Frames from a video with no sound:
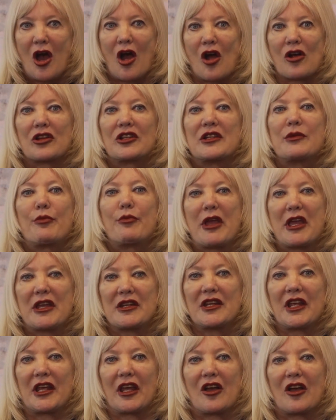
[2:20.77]
are
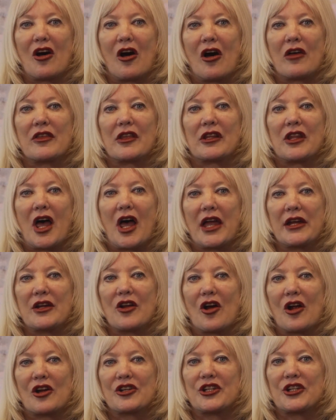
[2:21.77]
depending on the LiDAR